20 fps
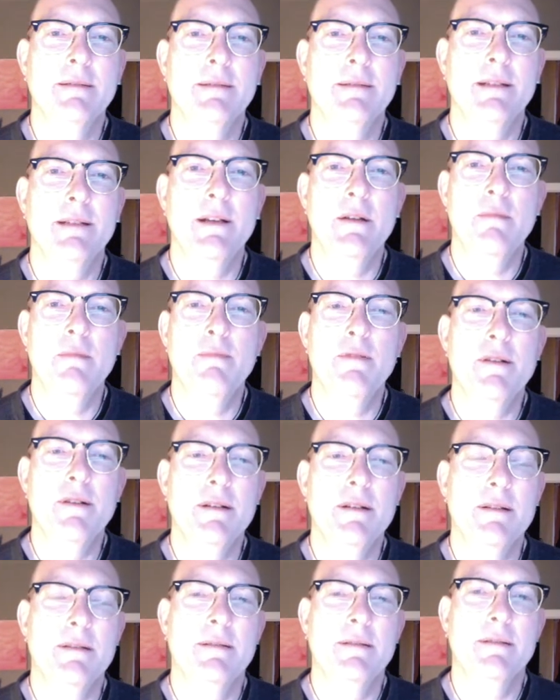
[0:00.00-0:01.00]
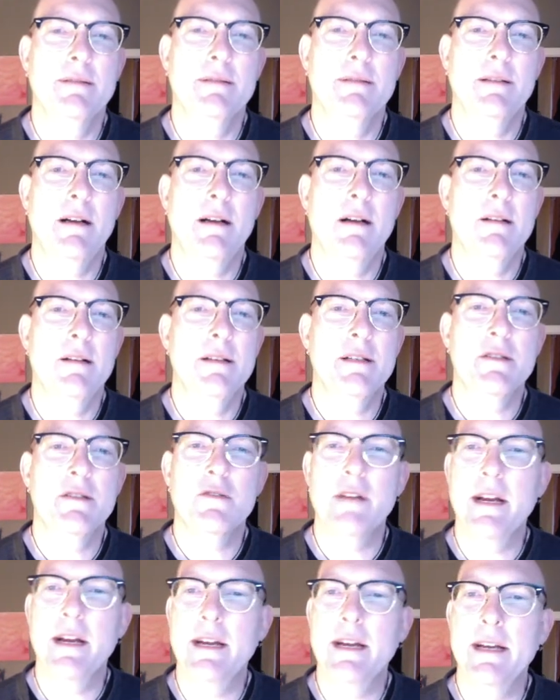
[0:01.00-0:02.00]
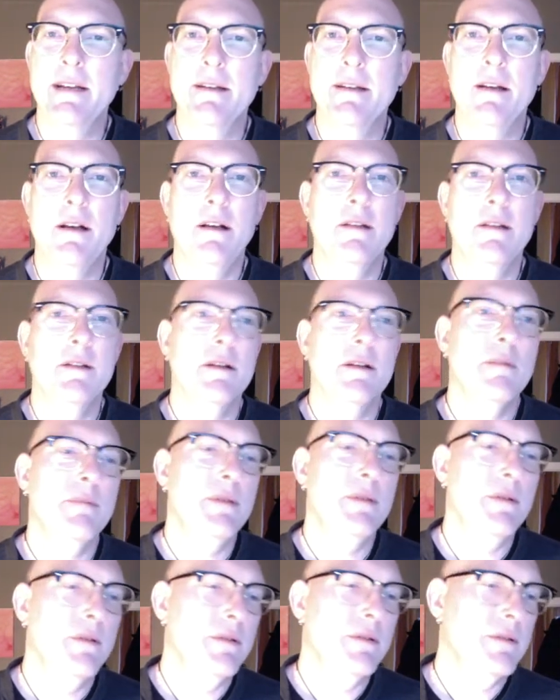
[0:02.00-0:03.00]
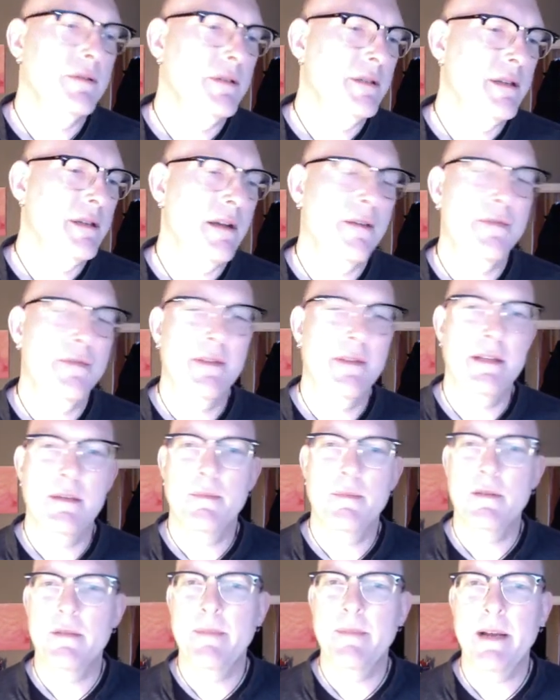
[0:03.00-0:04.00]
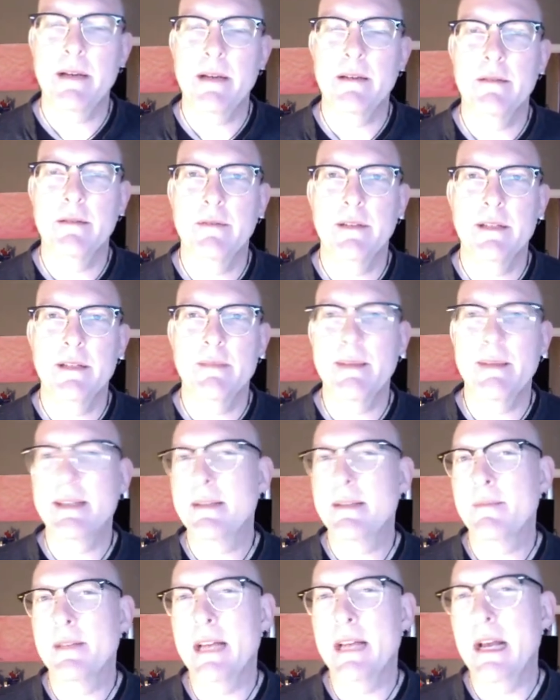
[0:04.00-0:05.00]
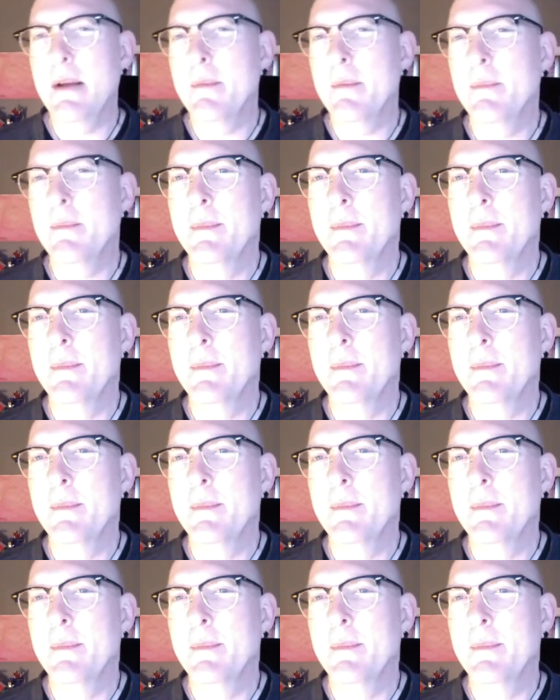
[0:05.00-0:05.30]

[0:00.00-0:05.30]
you put all this trading and all the computer stuff into perspective and spend some time